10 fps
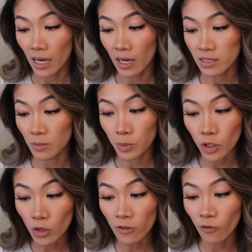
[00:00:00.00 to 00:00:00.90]
Uh, it's a
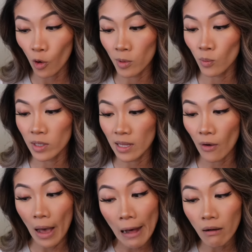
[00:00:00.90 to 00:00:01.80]
pure formula
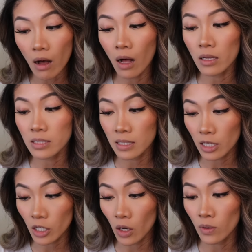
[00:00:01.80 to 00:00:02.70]
without alcohol,
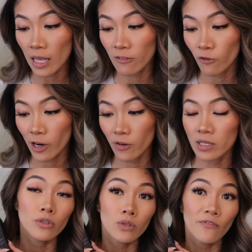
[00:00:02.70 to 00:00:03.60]
silicone, and
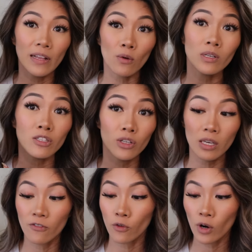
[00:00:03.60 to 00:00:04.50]
fragrance. So if anyone's
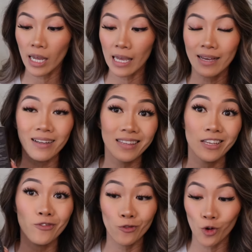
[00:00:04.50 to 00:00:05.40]
looking for a
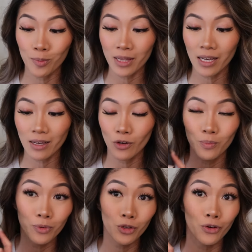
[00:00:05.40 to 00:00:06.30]
clean formula or
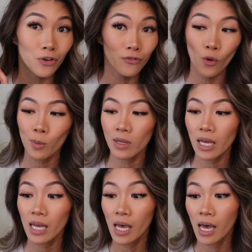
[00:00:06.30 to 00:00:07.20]
pure formula,